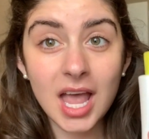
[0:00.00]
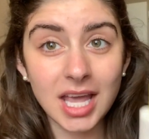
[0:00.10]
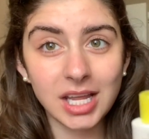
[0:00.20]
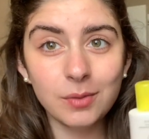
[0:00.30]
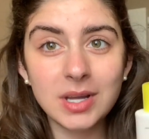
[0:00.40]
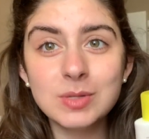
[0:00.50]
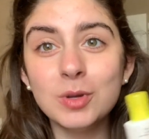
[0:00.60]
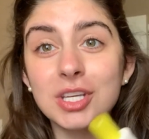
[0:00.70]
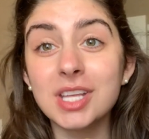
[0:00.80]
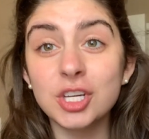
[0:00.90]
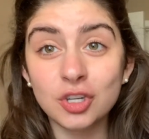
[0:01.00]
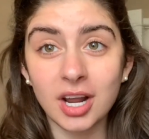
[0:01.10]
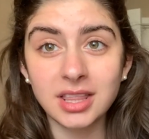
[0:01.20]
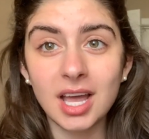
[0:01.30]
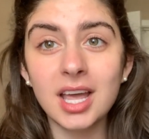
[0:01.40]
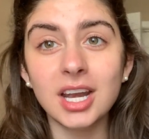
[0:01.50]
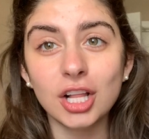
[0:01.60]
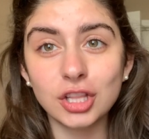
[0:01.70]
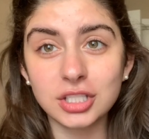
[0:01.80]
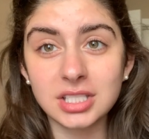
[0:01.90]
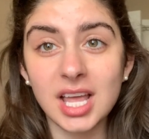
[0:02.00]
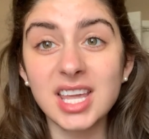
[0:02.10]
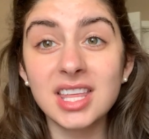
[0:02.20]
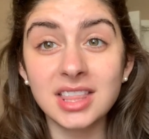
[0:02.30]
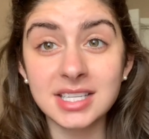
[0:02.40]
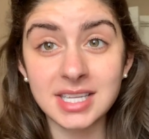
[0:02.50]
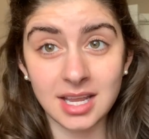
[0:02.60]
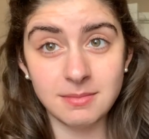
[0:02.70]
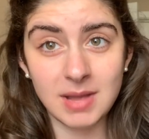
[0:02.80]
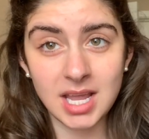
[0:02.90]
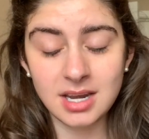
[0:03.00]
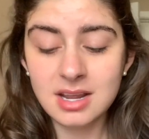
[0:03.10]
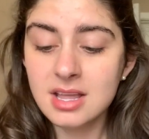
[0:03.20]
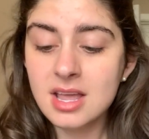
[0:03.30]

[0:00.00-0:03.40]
anyways, because I tried that and I looked like the Tin Man.